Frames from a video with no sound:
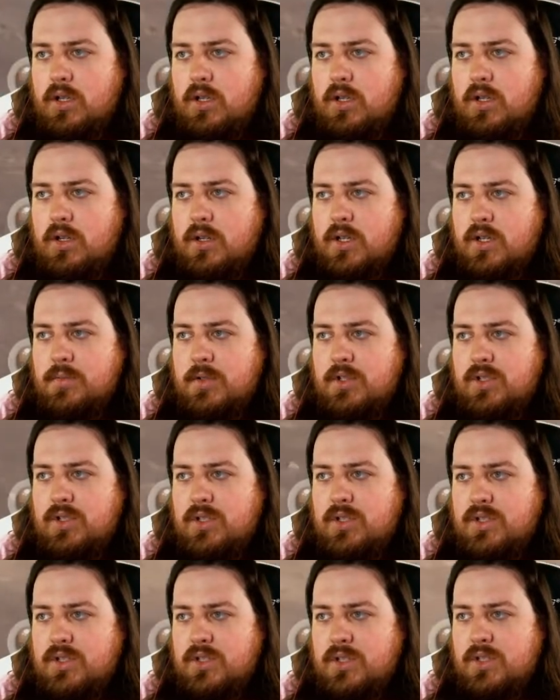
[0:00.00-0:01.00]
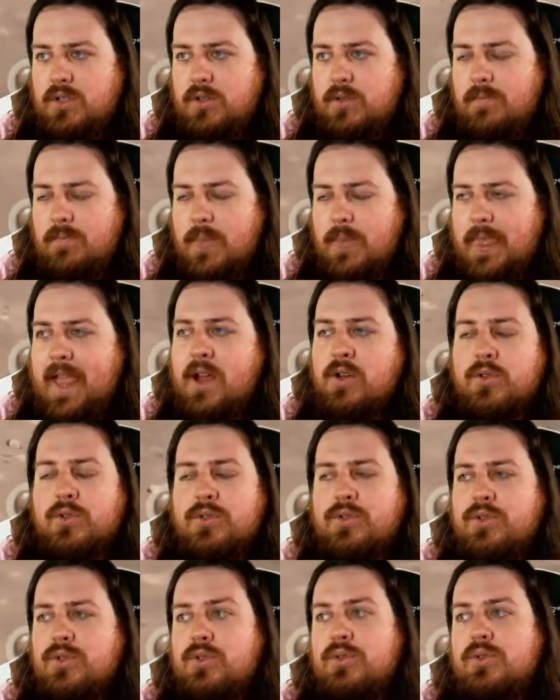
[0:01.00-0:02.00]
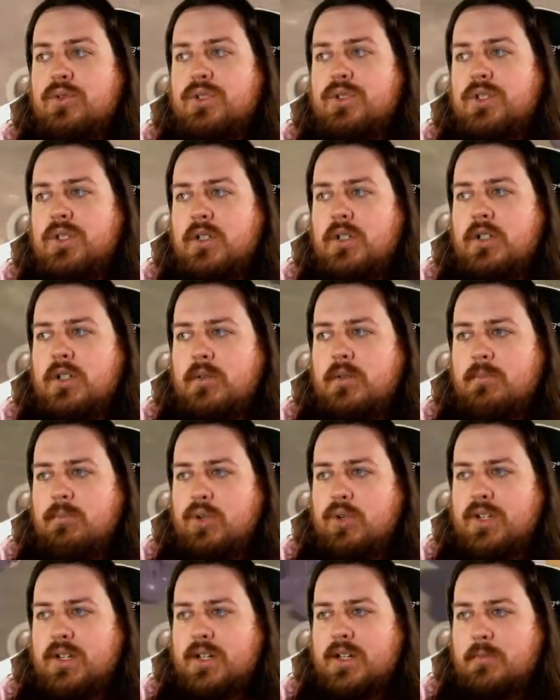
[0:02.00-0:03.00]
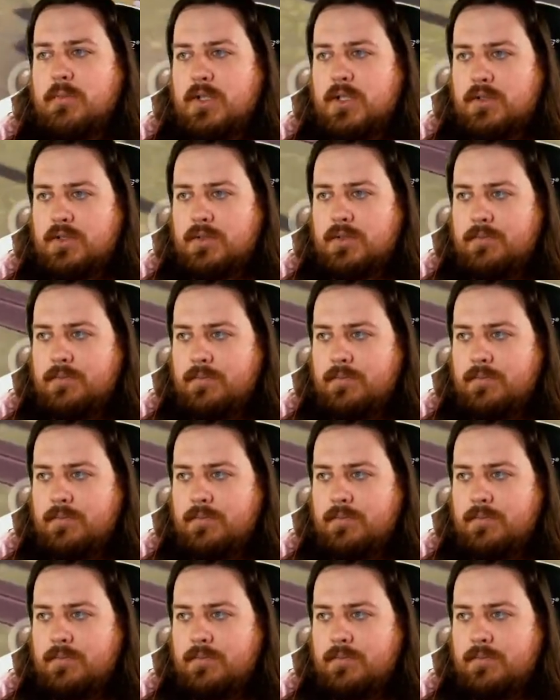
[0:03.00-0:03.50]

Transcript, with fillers: Next mission is in here. Erzu's predicament.